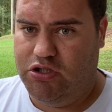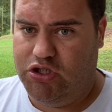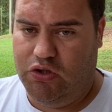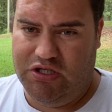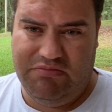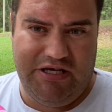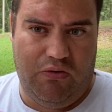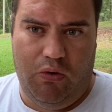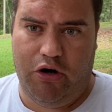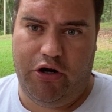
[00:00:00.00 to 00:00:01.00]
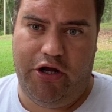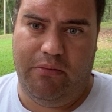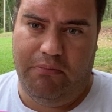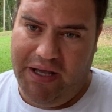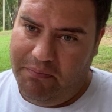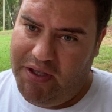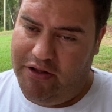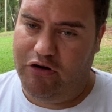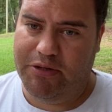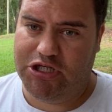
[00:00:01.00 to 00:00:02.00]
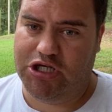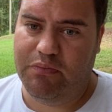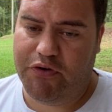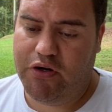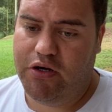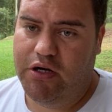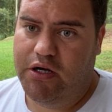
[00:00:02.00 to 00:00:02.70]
So it seems like water here might be a little bit cheaper.